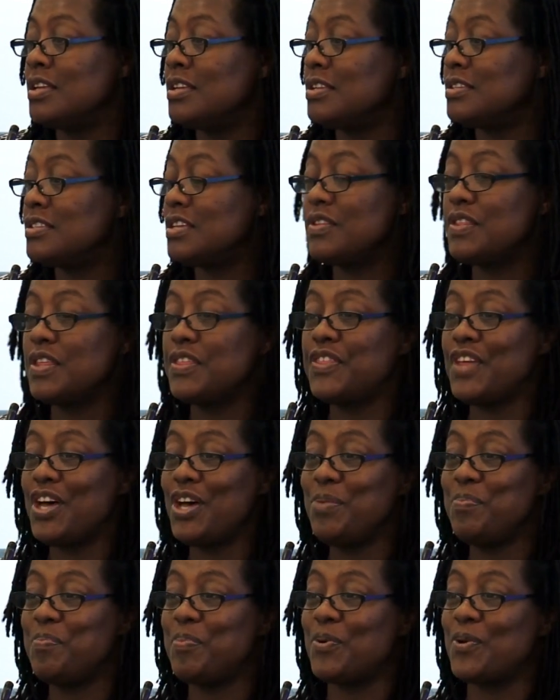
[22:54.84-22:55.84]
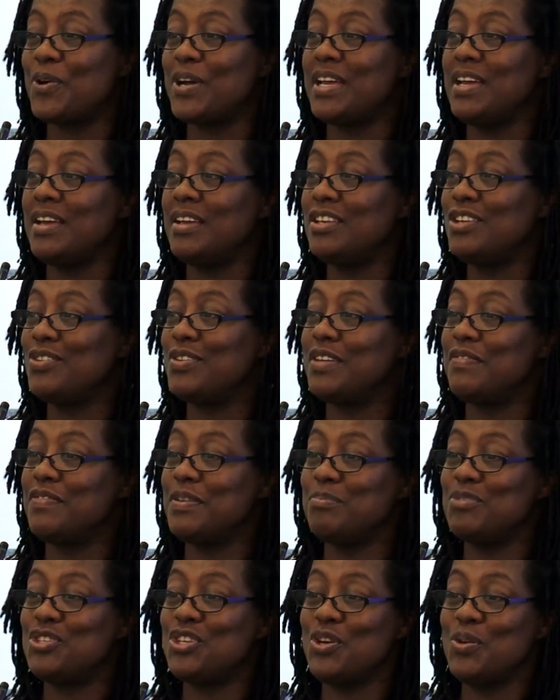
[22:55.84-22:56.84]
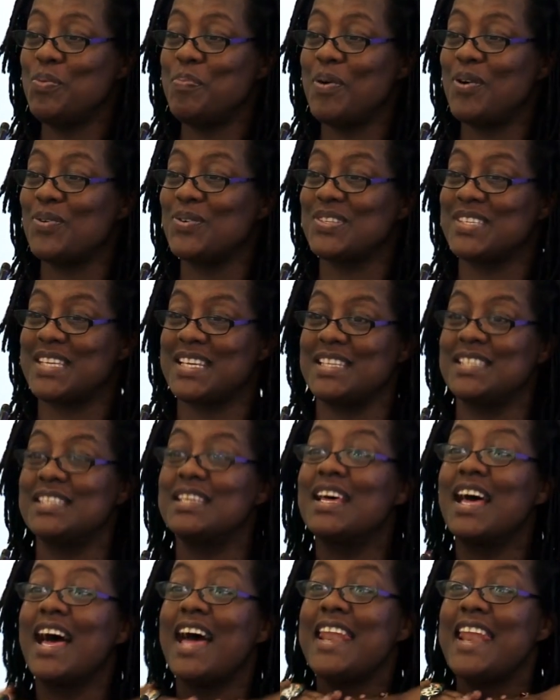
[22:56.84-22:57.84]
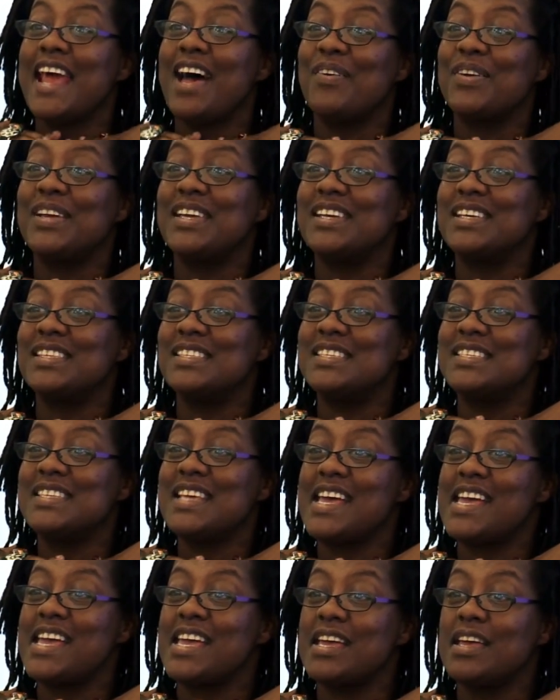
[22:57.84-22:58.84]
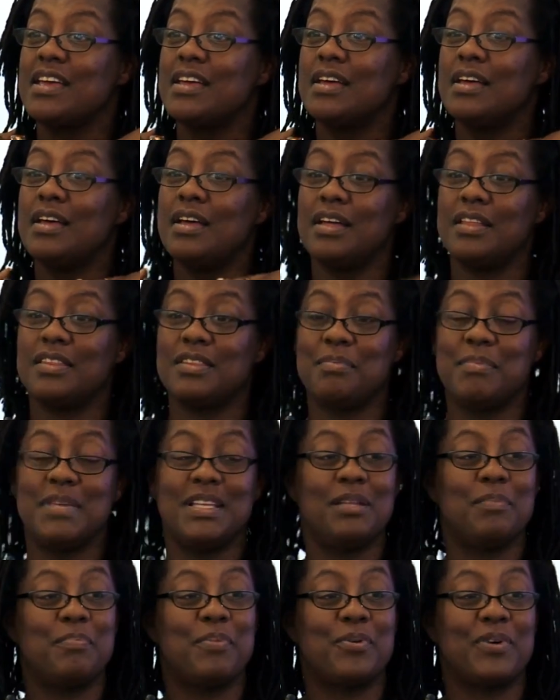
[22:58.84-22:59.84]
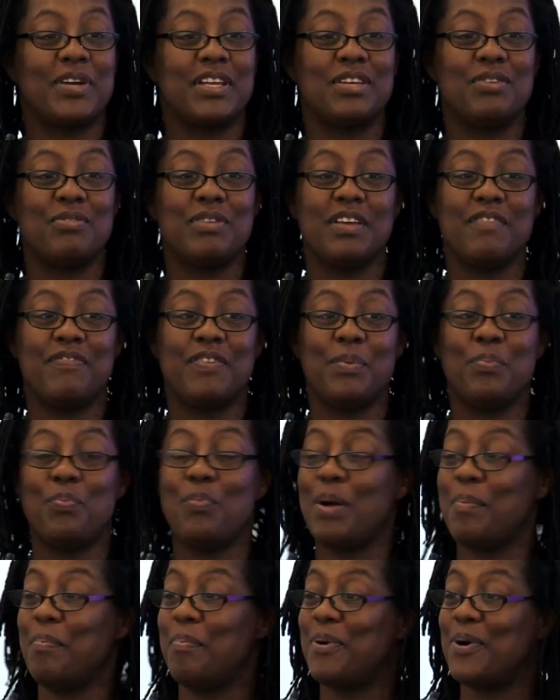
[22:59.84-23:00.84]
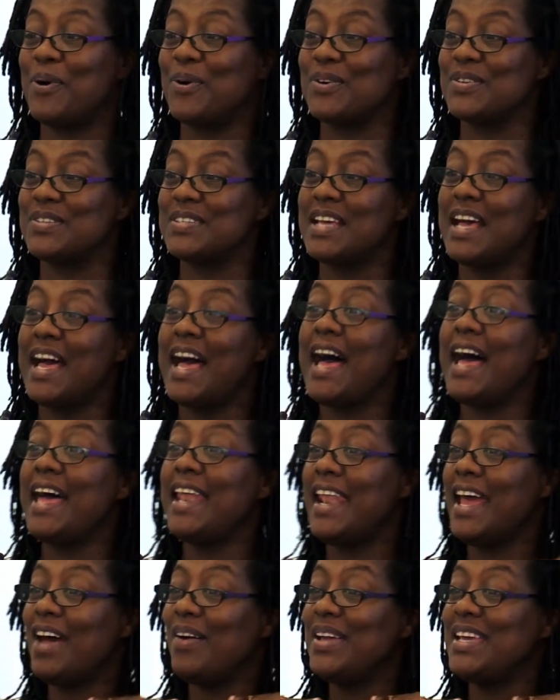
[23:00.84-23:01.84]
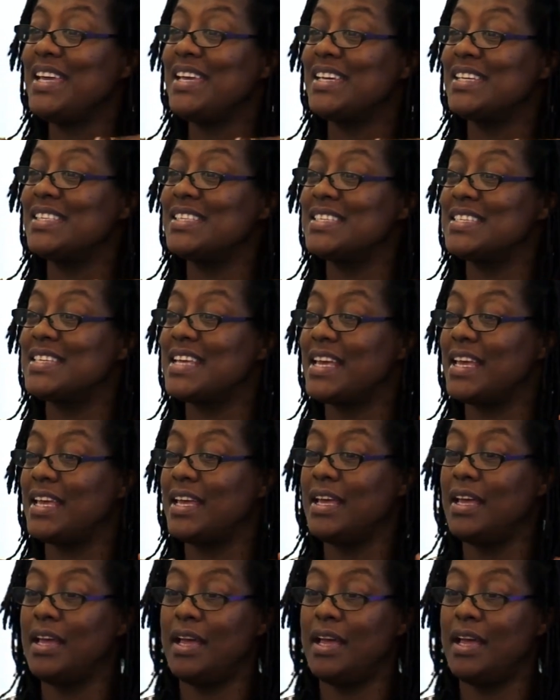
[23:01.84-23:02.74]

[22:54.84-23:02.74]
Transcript: So the third boy, you give him 2 boxes, and now he can see. The middle boy, you give him 1 box, and now he can see.